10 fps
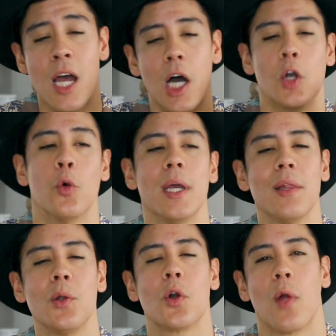a quick
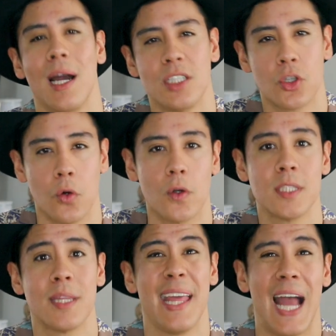little crash
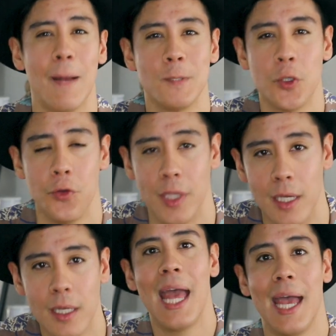course, the apps you need,